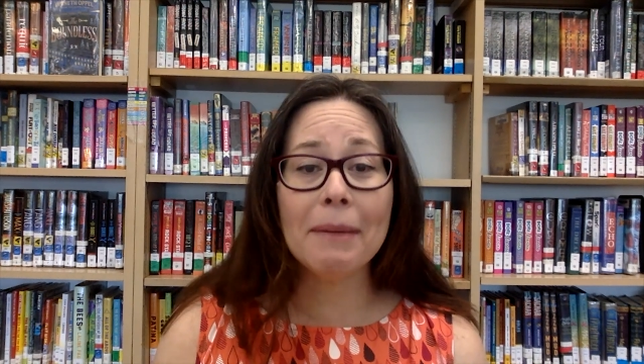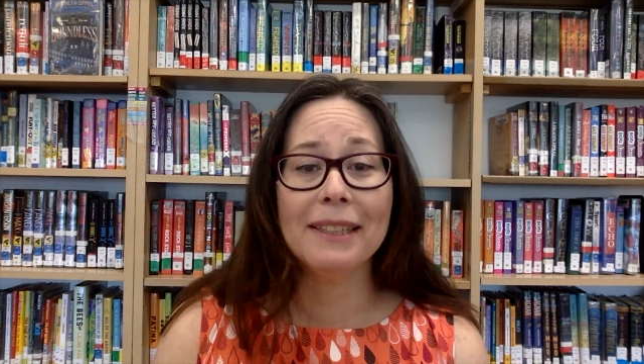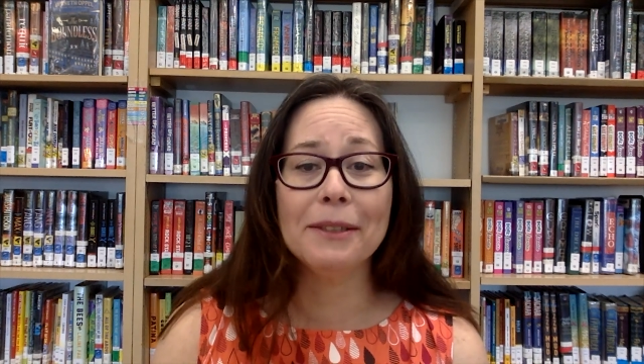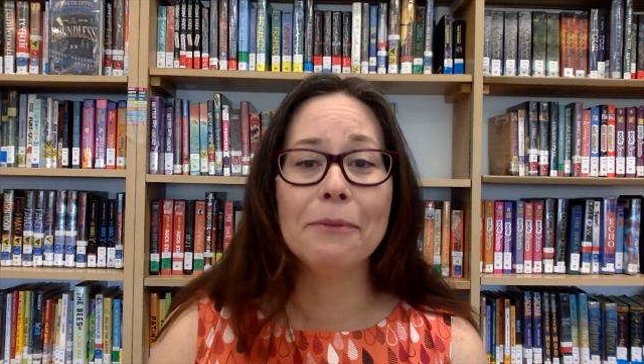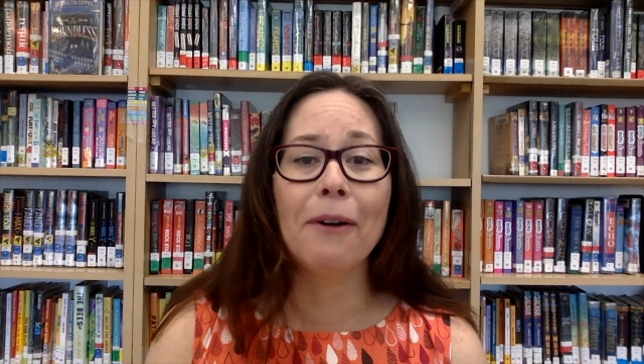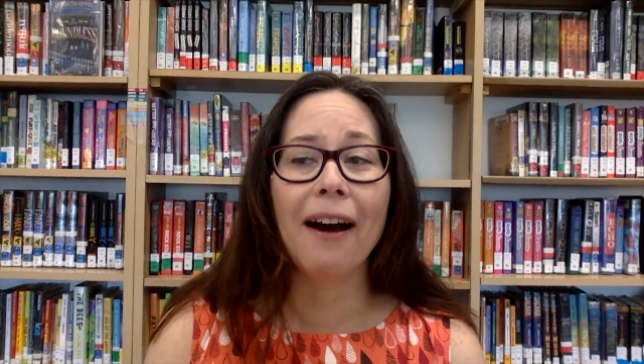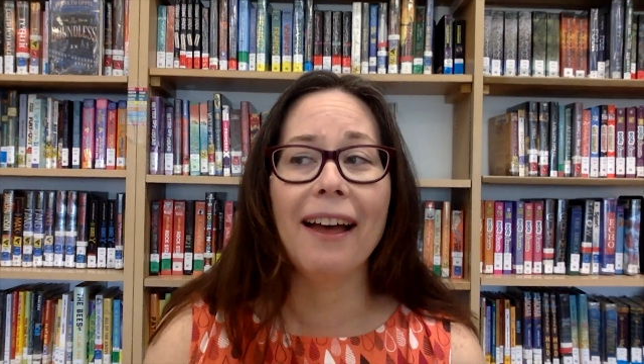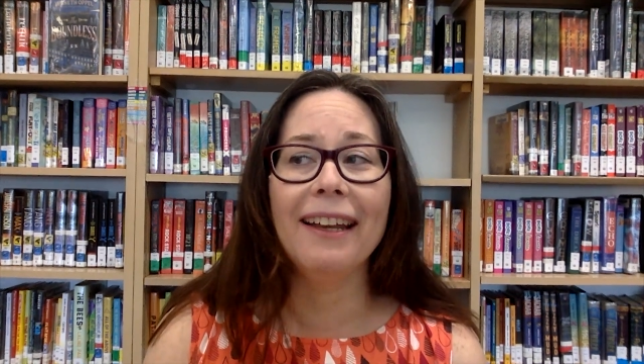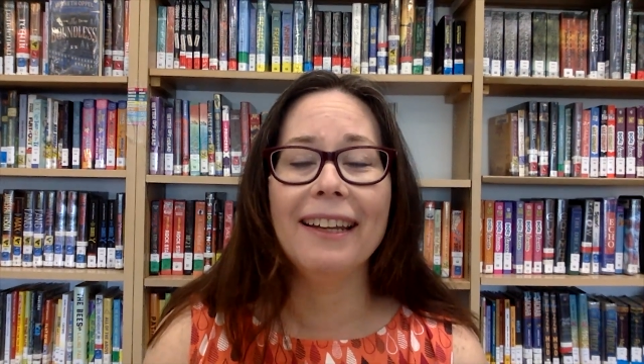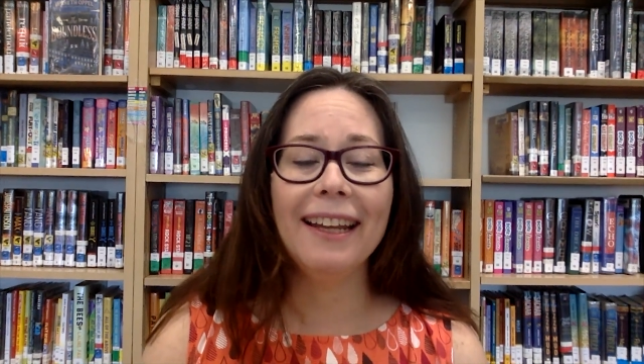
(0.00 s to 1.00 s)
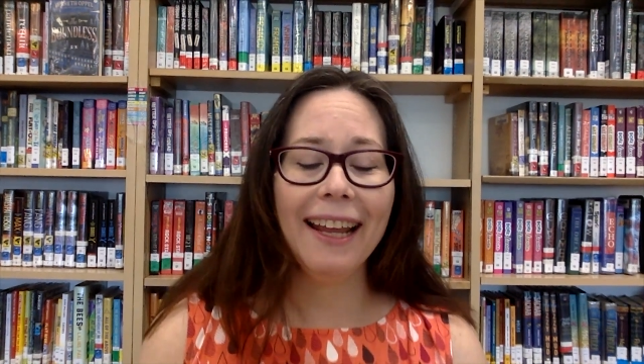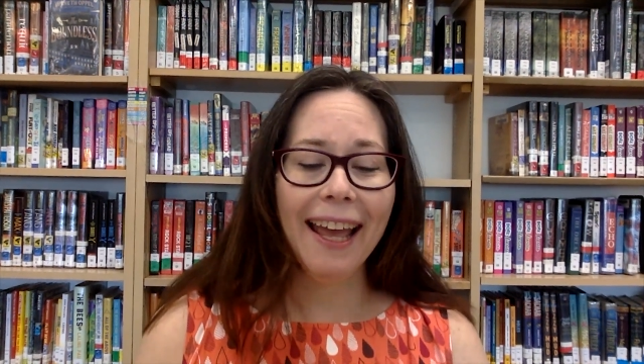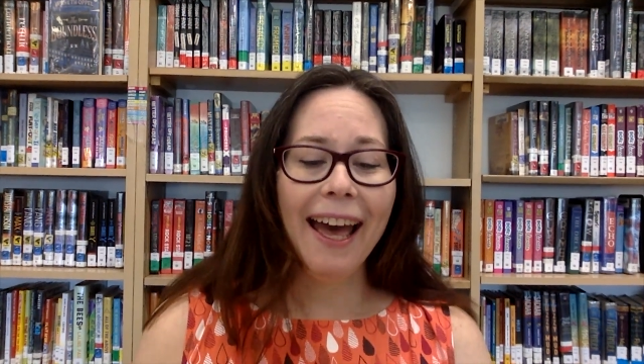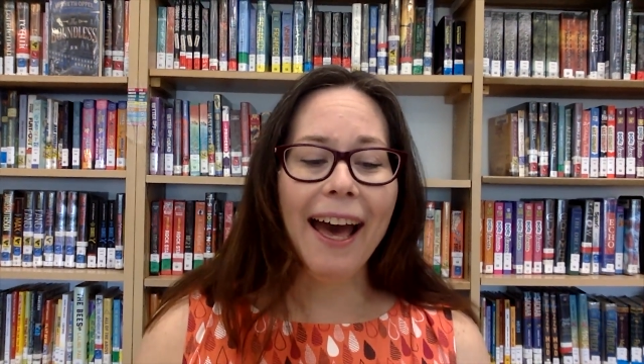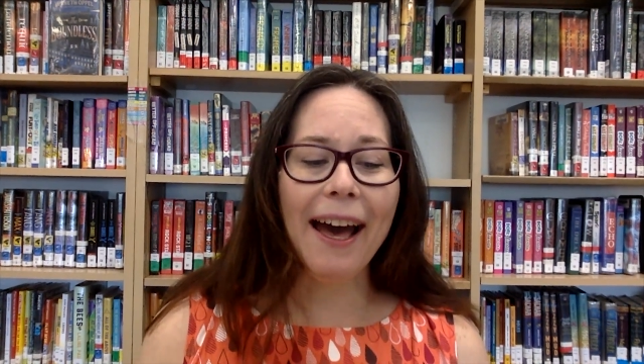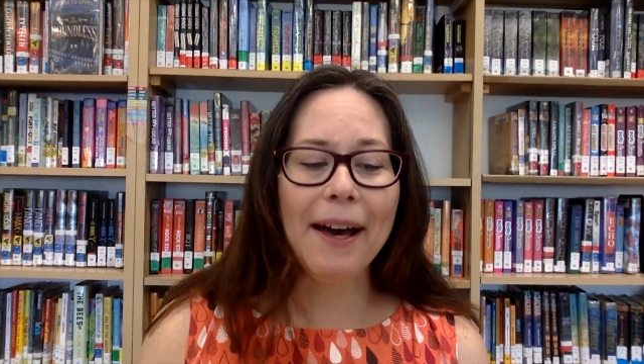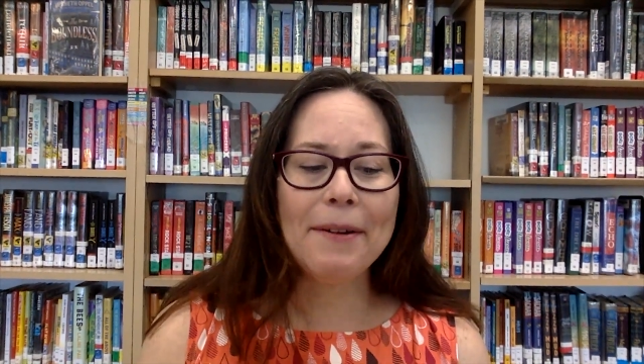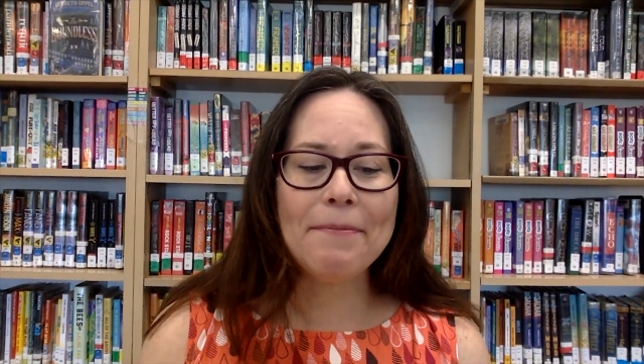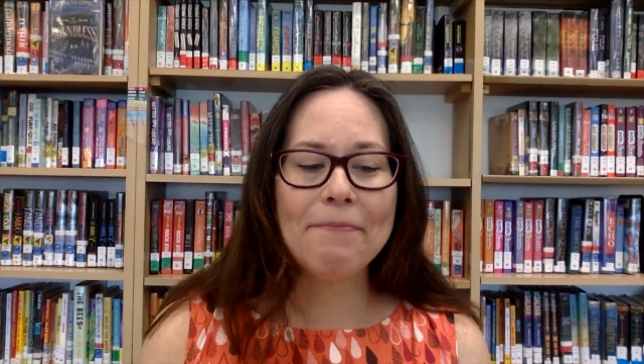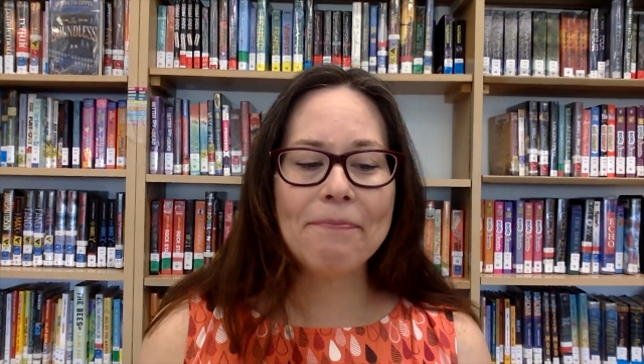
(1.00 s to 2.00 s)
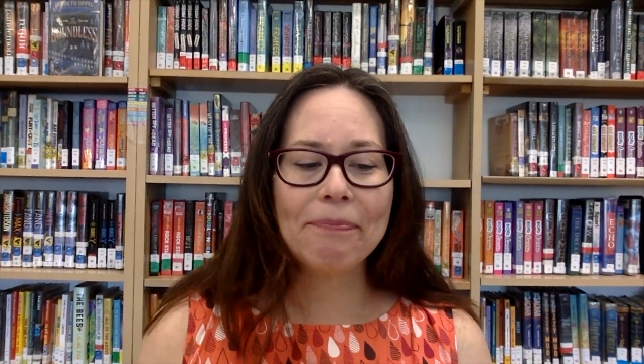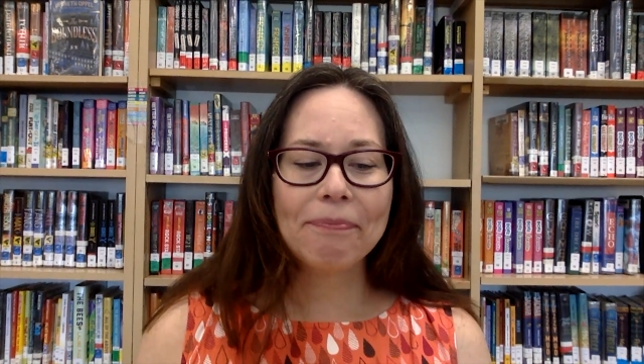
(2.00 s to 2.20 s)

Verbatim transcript: as you want. Um,